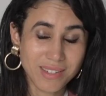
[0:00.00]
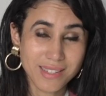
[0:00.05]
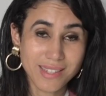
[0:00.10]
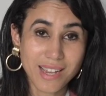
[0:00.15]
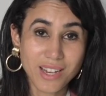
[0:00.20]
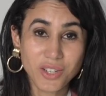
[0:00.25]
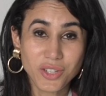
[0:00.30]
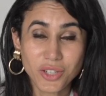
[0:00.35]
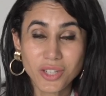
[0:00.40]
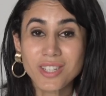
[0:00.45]
to
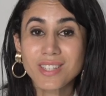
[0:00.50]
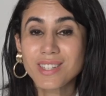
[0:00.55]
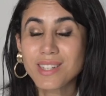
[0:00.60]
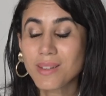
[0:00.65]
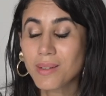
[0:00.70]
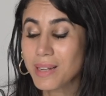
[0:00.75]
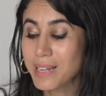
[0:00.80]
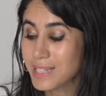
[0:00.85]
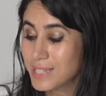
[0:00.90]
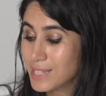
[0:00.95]
say, just
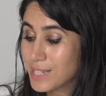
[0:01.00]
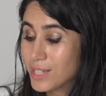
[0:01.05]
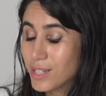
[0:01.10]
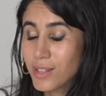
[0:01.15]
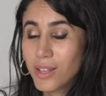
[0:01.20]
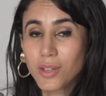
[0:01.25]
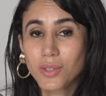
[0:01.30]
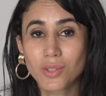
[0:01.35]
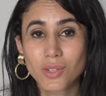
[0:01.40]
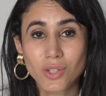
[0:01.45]
listening to
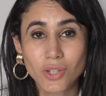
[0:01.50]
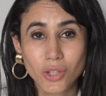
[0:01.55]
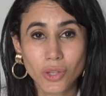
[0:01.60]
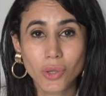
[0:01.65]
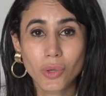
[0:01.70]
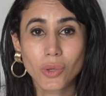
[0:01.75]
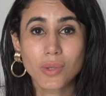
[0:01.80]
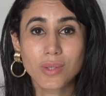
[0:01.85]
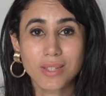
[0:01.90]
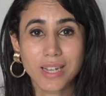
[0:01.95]
those
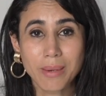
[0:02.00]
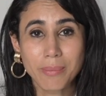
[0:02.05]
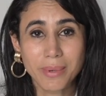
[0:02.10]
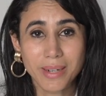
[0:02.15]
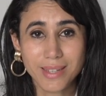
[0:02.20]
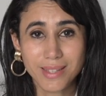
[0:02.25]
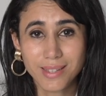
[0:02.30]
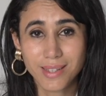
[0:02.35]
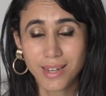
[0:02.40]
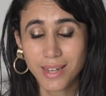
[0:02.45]
two side
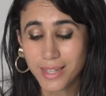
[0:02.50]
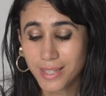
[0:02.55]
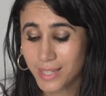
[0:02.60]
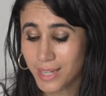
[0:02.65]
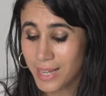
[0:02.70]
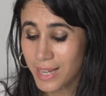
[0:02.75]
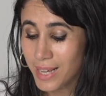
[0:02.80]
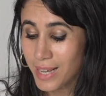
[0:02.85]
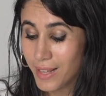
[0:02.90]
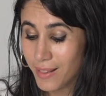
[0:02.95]
by side,
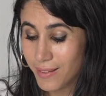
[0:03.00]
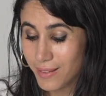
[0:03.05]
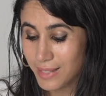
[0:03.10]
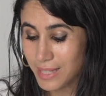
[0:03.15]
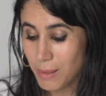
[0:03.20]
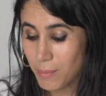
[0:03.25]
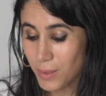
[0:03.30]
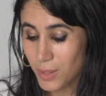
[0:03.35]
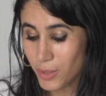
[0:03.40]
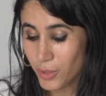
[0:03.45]
the
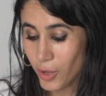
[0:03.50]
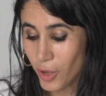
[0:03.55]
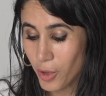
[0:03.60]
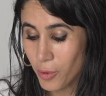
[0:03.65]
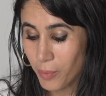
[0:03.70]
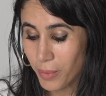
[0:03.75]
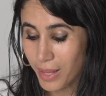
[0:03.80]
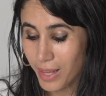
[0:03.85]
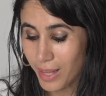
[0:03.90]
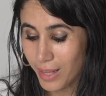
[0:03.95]

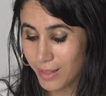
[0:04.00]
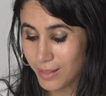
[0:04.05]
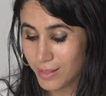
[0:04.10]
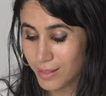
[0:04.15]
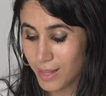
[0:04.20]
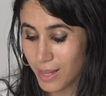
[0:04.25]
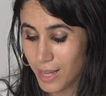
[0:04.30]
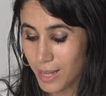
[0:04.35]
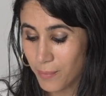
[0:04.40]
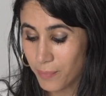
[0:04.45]
Stemoscope is
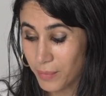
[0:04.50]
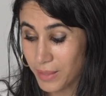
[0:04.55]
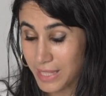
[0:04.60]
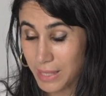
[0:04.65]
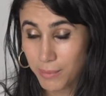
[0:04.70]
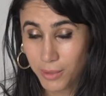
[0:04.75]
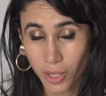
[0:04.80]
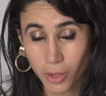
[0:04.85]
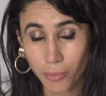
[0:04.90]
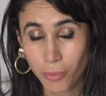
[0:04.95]

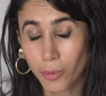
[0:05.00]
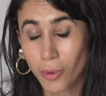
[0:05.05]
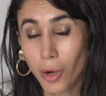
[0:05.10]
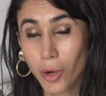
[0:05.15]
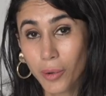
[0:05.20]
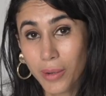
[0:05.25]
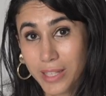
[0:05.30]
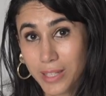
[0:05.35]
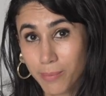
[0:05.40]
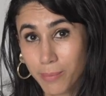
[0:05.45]
Stemoscope
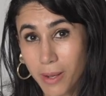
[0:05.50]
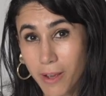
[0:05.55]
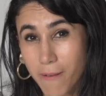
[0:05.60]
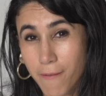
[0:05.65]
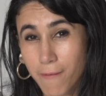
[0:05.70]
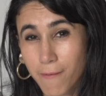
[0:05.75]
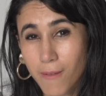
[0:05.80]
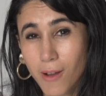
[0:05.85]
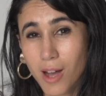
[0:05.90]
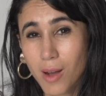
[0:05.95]
PRO is by
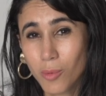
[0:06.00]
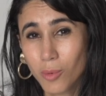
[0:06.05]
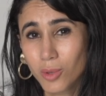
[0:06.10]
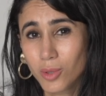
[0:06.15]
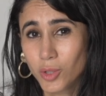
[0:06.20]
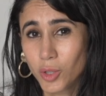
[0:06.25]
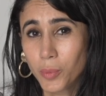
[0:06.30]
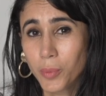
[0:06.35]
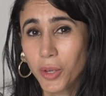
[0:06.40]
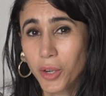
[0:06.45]
far more
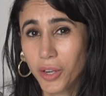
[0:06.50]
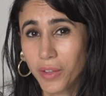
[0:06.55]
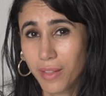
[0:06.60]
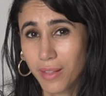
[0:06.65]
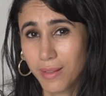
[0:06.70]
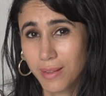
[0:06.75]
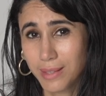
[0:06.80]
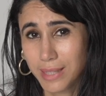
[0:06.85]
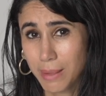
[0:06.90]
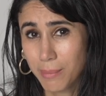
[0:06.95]
superior
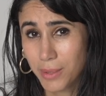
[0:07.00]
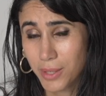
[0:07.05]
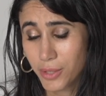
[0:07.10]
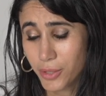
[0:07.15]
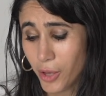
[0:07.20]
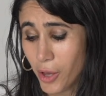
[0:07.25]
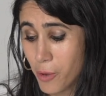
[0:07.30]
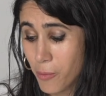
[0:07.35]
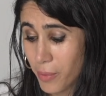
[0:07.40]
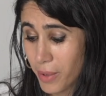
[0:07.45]
than the
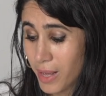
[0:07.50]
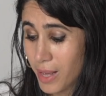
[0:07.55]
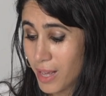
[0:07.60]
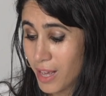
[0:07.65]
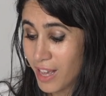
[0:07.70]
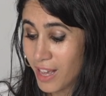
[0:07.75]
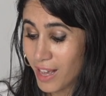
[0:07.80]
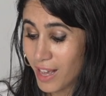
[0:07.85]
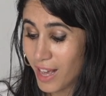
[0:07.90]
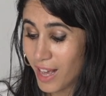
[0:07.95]
Stemoscope.
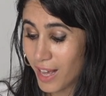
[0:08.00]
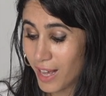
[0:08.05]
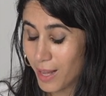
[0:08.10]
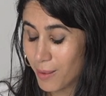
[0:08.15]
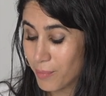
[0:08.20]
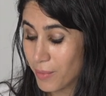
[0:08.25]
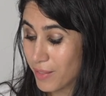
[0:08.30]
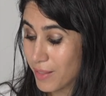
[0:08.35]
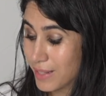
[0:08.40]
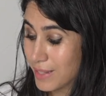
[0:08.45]

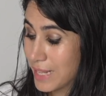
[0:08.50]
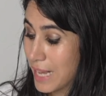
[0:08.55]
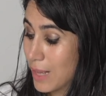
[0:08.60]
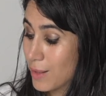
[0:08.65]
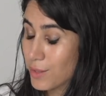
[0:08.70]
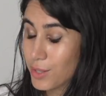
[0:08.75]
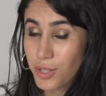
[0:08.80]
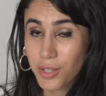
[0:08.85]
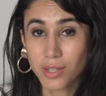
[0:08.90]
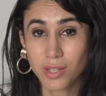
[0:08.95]
The
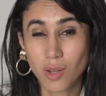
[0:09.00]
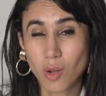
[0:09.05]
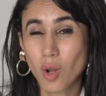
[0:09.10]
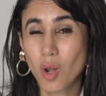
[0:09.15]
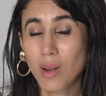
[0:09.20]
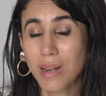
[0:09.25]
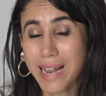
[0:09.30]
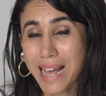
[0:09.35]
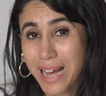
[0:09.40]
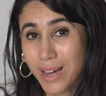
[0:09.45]
sounds are just a
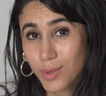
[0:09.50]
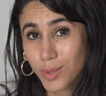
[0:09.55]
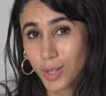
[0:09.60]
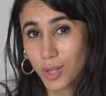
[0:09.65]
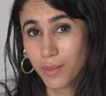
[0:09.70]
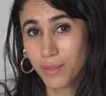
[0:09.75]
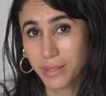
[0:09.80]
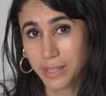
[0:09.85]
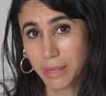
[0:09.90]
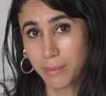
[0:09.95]
lot louder
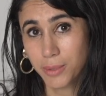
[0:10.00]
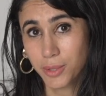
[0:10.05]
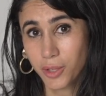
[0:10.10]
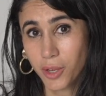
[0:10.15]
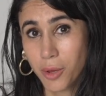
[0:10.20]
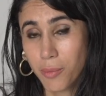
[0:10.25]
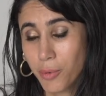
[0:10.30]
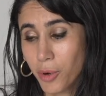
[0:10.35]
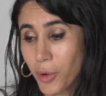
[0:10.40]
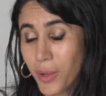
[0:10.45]
on the
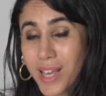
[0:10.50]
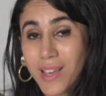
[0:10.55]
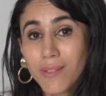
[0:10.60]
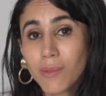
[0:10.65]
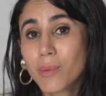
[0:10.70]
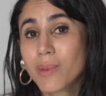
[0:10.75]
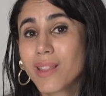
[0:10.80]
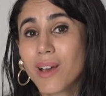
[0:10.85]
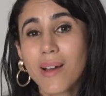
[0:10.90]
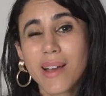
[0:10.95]
Stemoscope PRO,
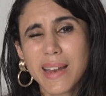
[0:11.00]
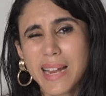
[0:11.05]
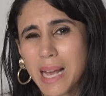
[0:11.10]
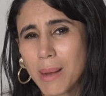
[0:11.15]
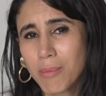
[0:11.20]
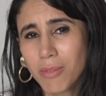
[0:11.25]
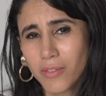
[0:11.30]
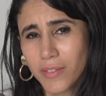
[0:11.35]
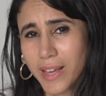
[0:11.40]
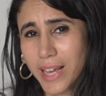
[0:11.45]
even without any
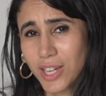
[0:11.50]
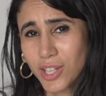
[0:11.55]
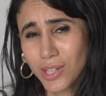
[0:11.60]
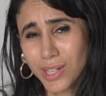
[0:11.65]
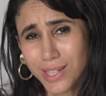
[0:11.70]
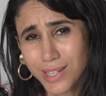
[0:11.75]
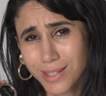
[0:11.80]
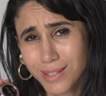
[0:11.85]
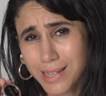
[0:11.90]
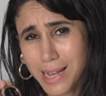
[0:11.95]
amplification.
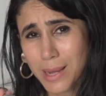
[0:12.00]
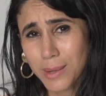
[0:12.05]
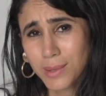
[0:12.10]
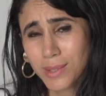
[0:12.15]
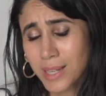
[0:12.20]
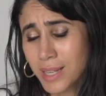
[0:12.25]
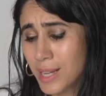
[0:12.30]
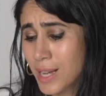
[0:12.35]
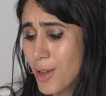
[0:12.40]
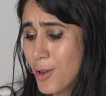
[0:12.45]
It just
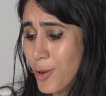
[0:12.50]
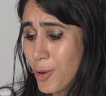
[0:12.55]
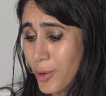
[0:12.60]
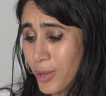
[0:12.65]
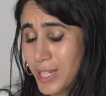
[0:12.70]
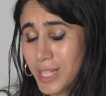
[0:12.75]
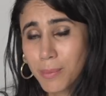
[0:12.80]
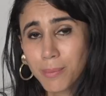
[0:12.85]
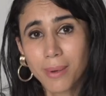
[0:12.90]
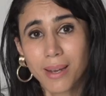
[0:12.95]
sounds
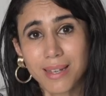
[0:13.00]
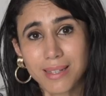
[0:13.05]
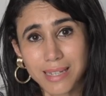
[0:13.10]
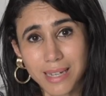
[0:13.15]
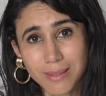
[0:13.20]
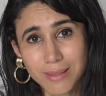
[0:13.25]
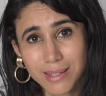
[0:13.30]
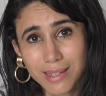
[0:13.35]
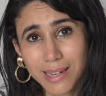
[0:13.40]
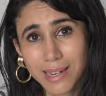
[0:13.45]
crisper. It
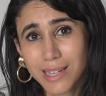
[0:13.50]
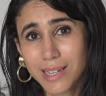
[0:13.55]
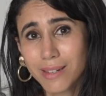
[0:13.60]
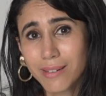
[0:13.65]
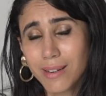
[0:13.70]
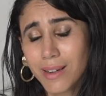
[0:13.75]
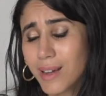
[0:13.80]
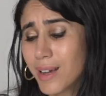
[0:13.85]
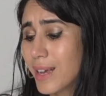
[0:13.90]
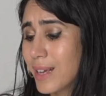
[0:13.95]
sounds
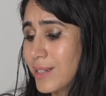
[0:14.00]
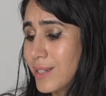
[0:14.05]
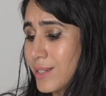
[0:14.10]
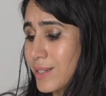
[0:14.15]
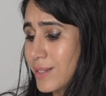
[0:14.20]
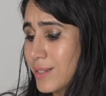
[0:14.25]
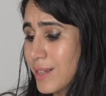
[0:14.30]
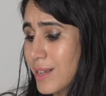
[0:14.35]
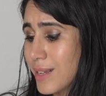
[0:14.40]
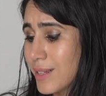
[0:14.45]
clearer. It
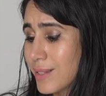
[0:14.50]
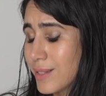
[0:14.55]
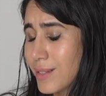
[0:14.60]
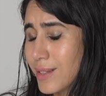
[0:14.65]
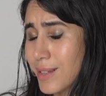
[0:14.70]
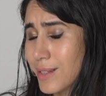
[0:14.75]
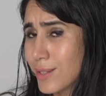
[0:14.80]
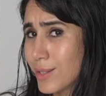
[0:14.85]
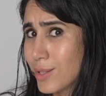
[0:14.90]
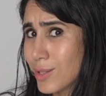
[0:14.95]
just is.
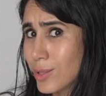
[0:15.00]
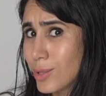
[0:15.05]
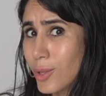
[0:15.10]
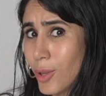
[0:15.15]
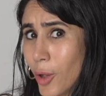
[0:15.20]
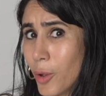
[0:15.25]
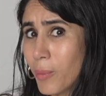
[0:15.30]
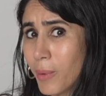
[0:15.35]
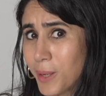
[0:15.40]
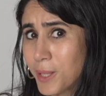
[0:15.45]
It's
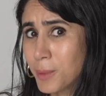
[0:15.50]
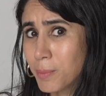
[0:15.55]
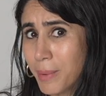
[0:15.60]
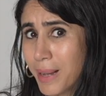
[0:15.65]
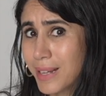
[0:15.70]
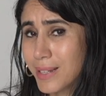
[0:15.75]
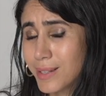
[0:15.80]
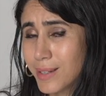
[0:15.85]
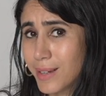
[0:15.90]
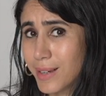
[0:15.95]
so much
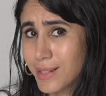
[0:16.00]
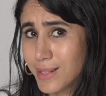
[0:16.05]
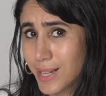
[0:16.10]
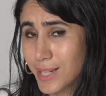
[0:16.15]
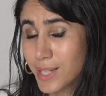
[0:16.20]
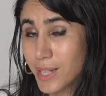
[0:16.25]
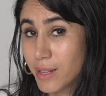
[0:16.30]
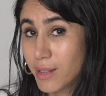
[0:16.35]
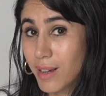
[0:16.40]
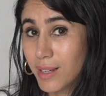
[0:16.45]
better. It's
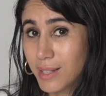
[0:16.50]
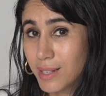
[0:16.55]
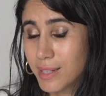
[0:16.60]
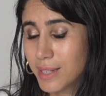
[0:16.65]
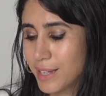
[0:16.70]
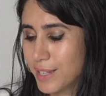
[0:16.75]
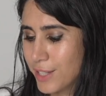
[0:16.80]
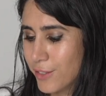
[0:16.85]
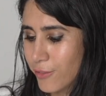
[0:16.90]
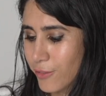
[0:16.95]
actually a night and
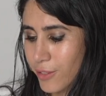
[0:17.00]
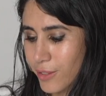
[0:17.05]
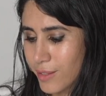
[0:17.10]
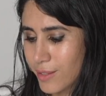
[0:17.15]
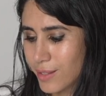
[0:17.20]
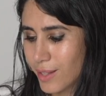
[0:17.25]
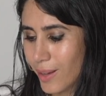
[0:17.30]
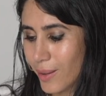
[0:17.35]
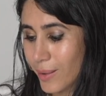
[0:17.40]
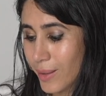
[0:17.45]
day
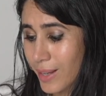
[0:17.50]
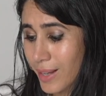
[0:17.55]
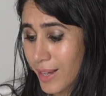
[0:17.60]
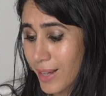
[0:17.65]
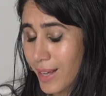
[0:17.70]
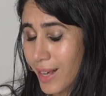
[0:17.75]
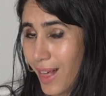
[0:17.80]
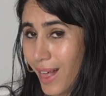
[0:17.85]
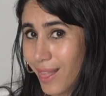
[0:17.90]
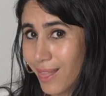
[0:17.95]
difference. So
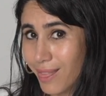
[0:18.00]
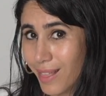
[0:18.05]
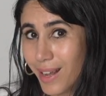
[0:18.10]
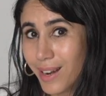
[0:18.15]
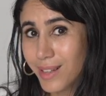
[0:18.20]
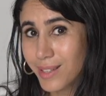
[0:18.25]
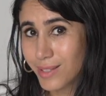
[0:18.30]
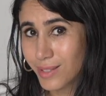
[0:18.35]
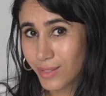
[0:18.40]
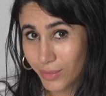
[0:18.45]
that
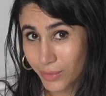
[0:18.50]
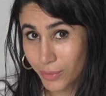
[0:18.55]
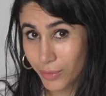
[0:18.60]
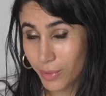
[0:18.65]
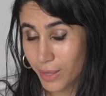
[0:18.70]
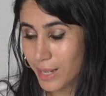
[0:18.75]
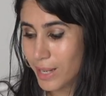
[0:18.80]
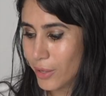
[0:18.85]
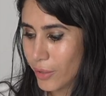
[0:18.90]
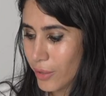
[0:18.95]
is
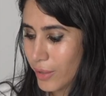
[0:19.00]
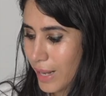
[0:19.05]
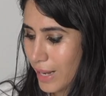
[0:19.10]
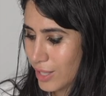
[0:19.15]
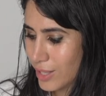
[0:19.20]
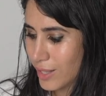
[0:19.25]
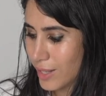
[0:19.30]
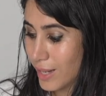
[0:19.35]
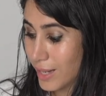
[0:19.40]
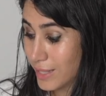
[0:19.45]
really good,
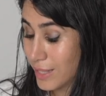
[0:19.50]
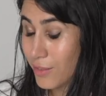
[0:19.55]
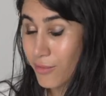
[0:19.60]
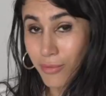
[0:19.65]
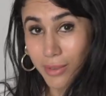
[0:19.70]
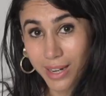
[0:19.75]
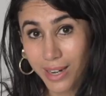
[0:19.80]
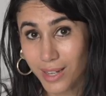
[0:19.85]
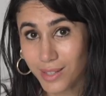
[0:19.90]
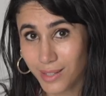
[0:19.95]
actually. I didn't
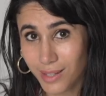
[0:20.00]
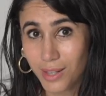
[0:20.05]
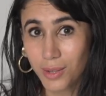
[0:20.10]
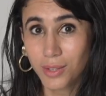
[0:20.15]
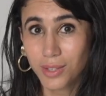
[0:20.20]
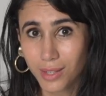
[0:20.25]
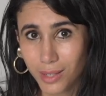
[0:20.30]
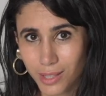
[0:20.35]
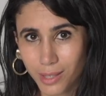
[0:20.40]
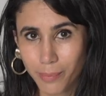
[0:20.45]
realize that there
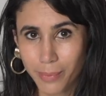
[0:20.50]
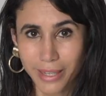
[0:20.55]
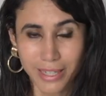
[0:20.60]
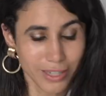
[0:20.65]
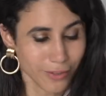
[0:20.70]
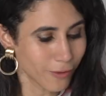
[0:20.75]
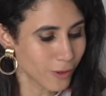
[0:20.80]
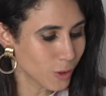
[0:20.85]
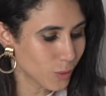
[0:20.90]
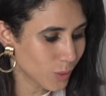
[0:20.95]
was such a big
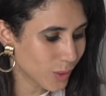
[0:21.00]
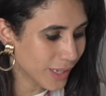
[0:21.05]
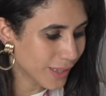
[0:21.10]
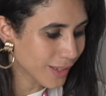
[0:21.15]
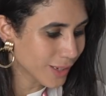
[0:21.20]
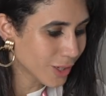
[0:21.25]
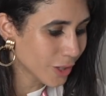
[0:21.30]
difference between the